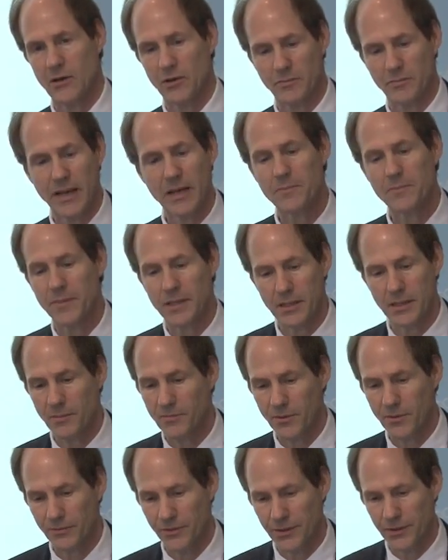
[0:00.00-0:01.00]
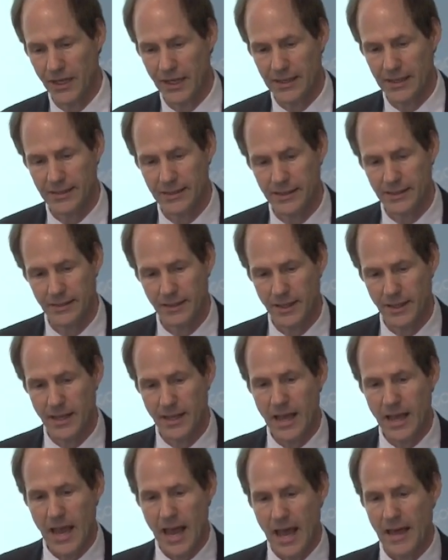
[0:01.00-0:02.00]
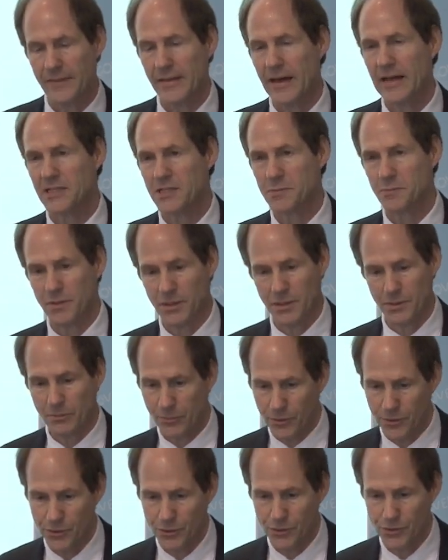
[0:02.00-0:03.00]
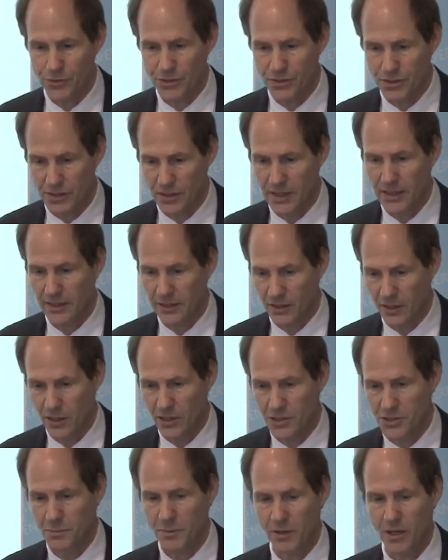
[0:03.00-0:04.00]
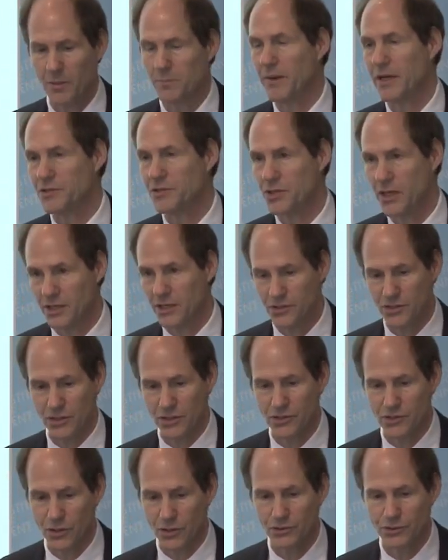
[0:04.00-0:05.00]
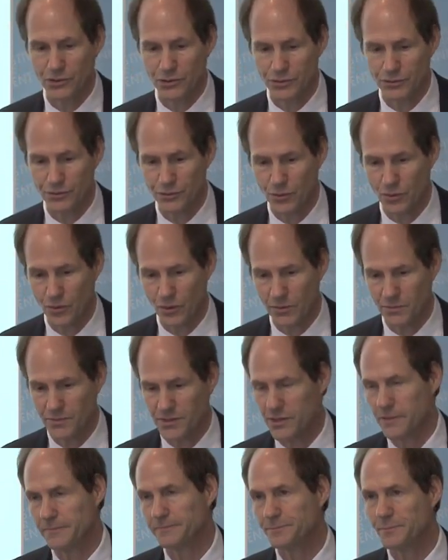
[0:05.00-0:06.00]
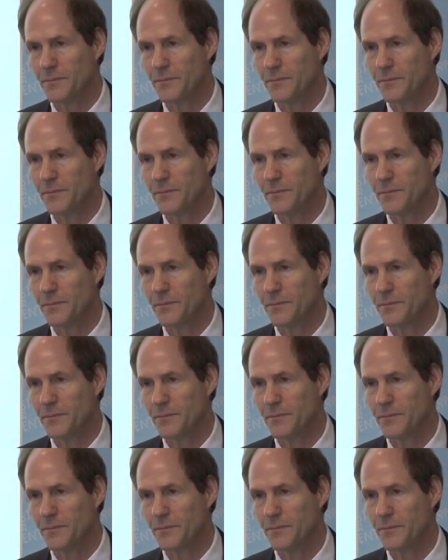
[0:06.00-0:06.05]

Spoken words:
It may be up over 90, and that's been produced in large part by changing social norms.